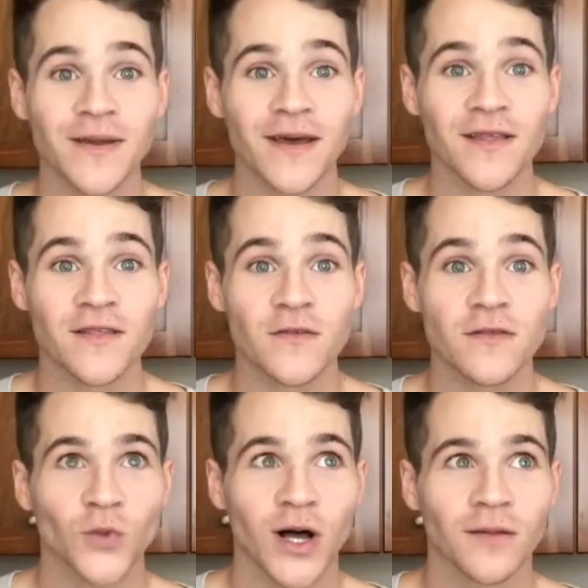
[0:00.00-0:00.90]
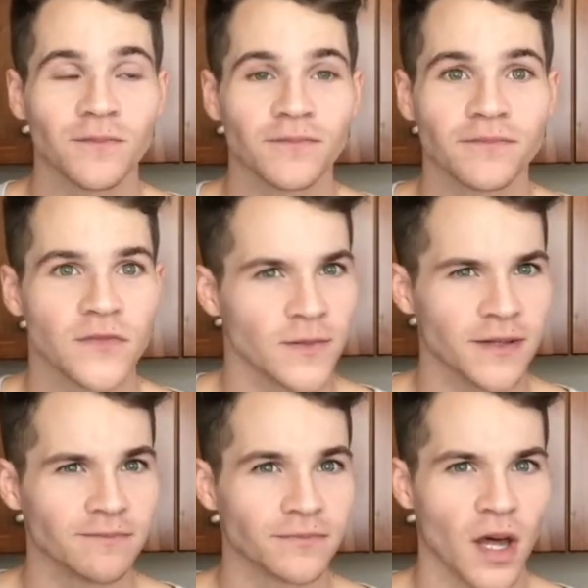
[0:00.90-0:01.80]
because, well, to
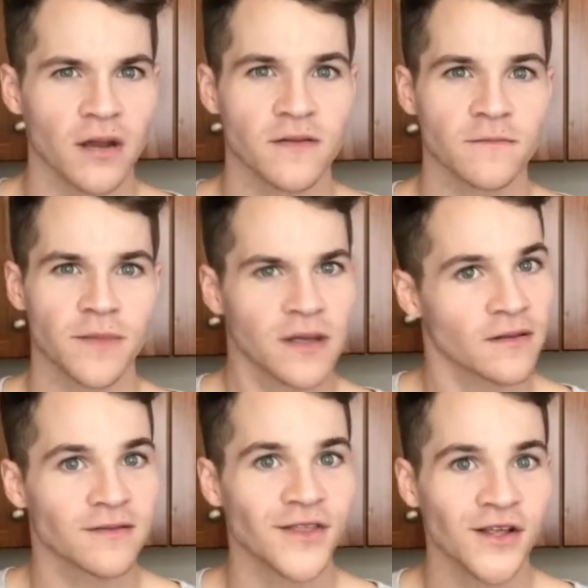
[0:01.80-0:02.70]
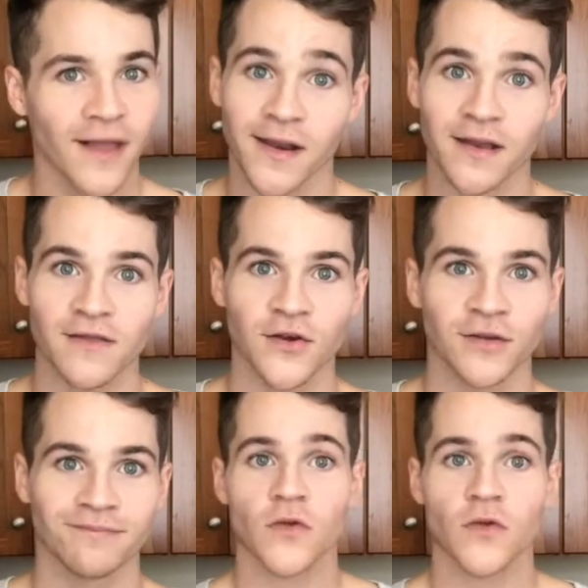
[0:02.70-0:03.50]
be honest, because the lighting is good.